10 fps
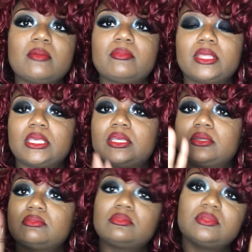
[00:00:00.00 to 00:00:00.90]
but
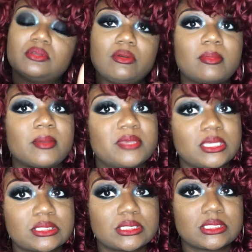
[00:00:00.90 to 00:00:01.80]
you in my
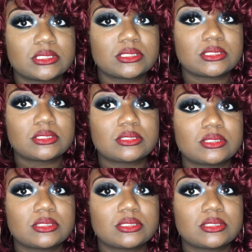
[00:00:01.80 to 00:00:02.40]
business,